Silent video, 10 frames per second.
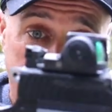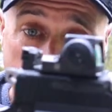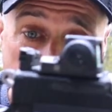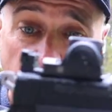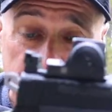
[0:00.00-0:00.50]

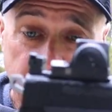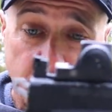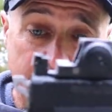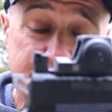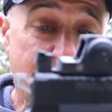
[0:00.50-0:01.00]
Kimber does a
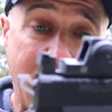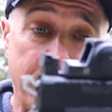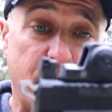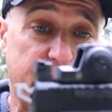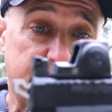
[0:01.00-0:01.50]
great
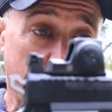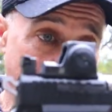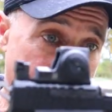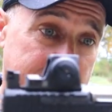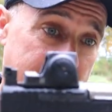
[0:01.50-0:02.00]
job with their
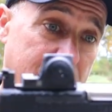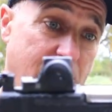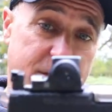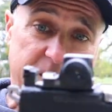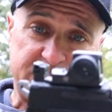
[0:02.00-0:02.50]

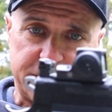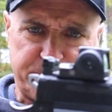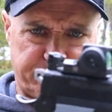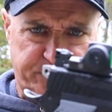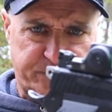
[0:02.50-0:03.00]
1911s.
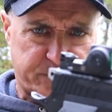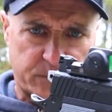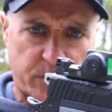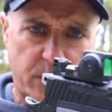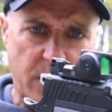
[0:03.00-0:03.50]

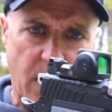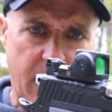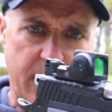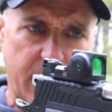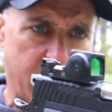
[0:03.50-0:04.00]

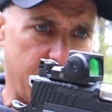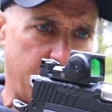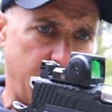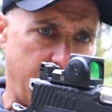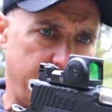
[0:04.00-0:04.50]

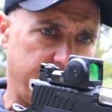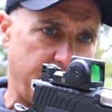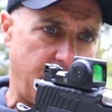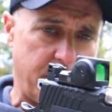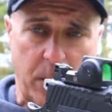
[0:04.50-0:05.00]

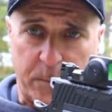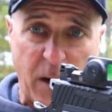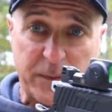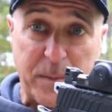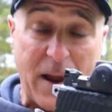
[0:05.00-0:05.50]
I'm
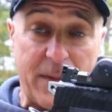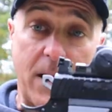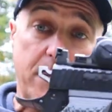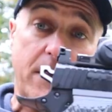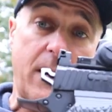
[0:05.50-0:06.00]
impressed by
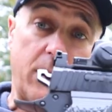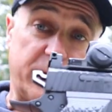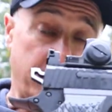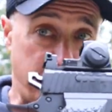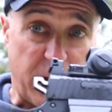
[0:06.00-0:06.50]
them. I
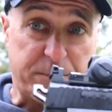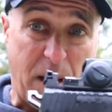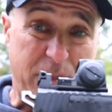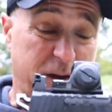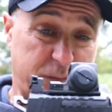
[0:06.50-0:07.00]
was impressed
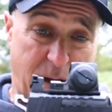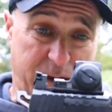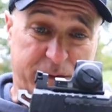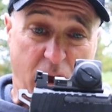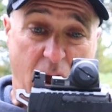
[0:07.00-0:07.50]
by this when
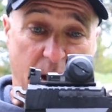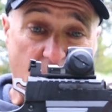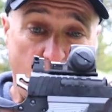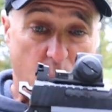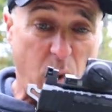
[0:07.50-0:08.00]
I saw
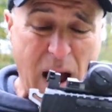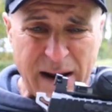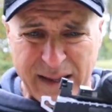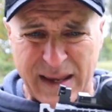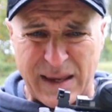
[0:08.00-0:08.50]
it.
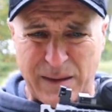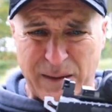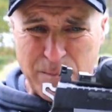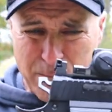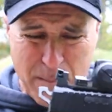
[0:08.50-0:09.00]
Wanted to
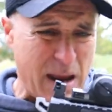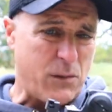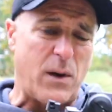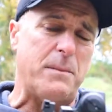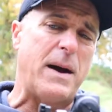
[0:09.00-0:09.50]

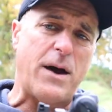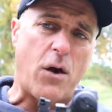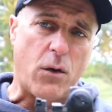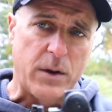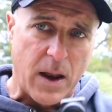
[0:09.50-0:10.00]
make one my
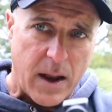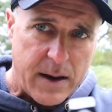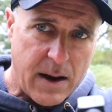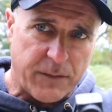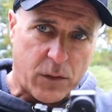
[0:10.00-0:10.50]
own.
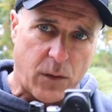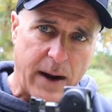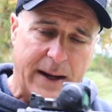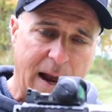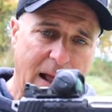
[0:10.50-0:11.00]
Never
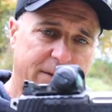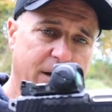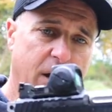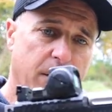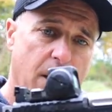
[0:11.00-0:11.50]
quite got
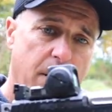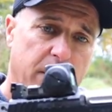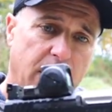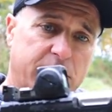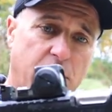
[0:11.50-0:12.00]
there.
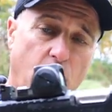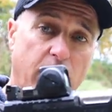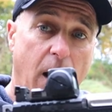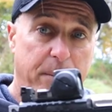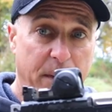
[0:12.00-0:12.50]
But let's load
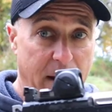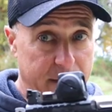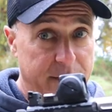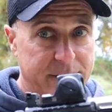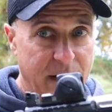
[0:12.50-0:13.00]
it up
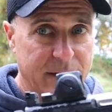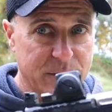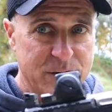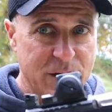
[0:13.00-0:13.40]
and take some